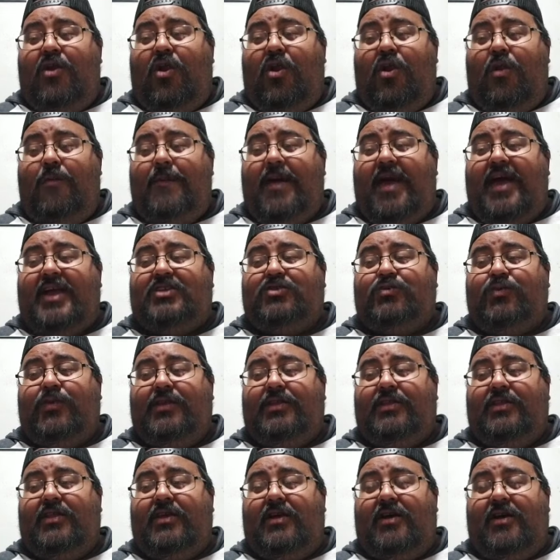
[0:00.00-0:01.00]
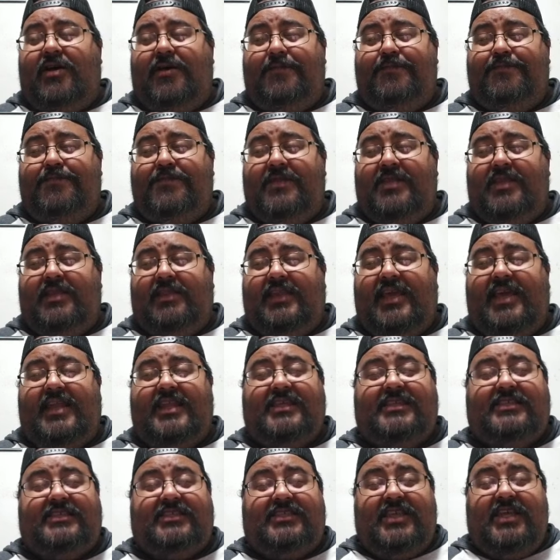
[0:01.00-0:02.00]
her match with um,
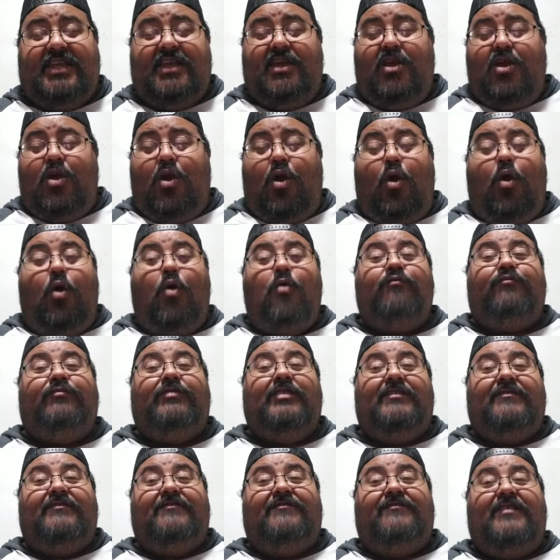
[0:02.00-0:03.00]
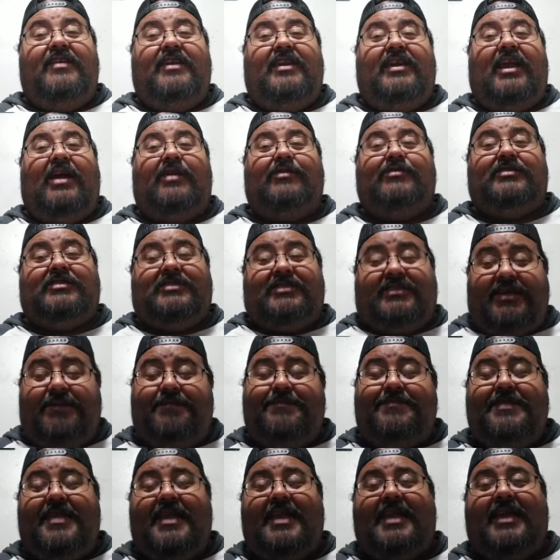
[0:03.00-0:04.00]
Lady C hopefully to figure out
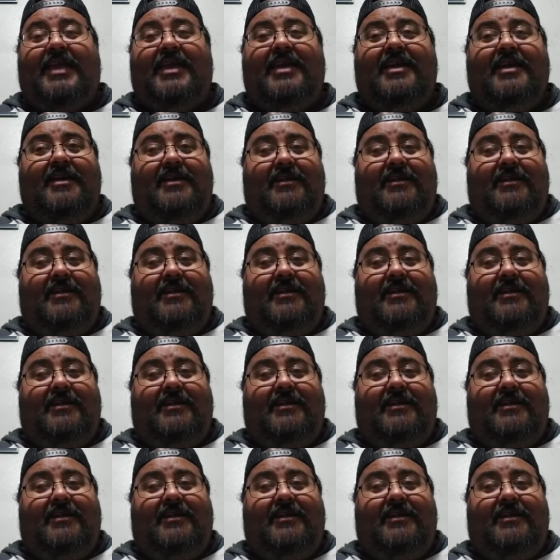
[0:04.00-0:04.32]
something.